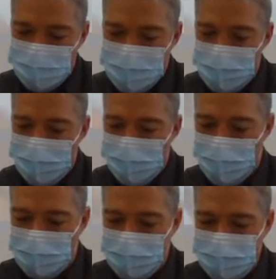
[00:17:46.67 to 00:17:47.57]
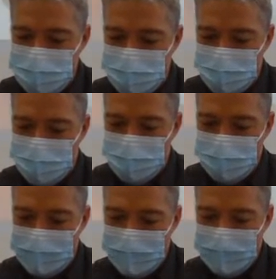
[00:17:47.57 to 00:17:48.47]
So therefore, these two,
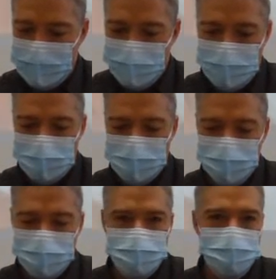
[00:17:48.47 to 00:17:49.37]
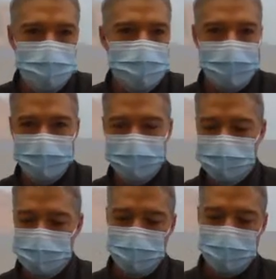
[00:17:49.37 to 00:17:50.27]
we could have just used that.
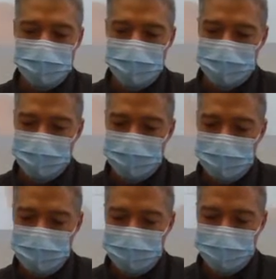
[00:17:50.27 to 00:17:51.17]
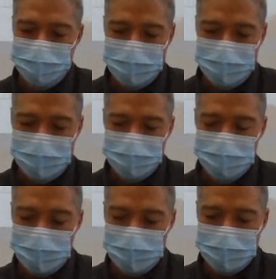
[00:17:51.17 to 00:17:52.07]
These two are younger than this
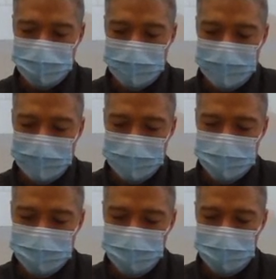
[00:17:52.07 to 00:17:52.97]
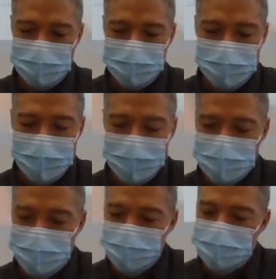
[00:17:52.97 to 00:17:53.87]
because this doesn't reach as high as
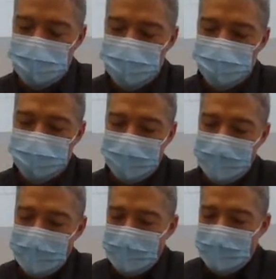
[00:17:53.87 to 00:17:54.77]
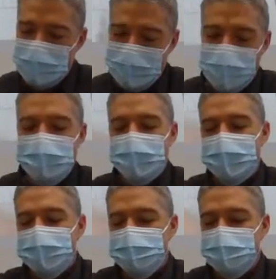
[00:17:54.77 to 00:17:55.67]
those do. But now when I
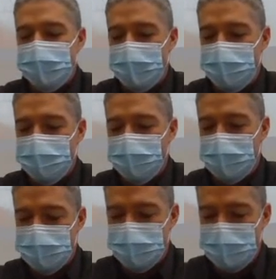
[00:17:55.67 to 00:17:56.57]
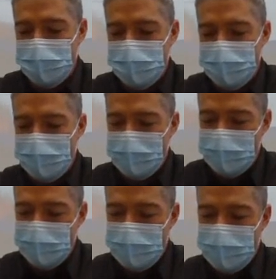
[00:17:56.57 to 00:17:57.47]
get to C, I've got C,
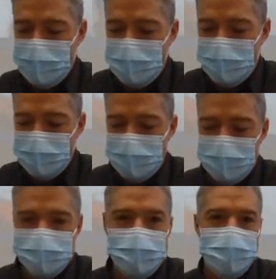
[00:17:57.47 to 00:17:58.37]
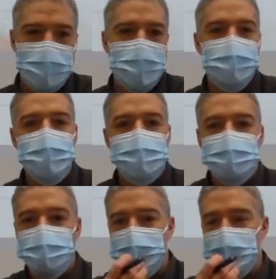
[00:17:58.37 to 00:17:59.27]
E, and D. Of those
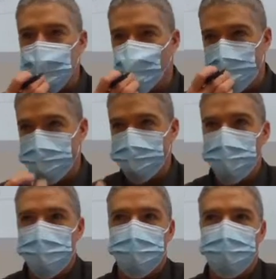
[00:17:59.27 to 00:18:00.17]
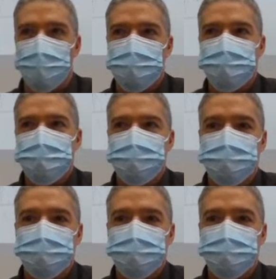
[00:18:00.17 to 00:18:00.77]
three, which one had to be there first?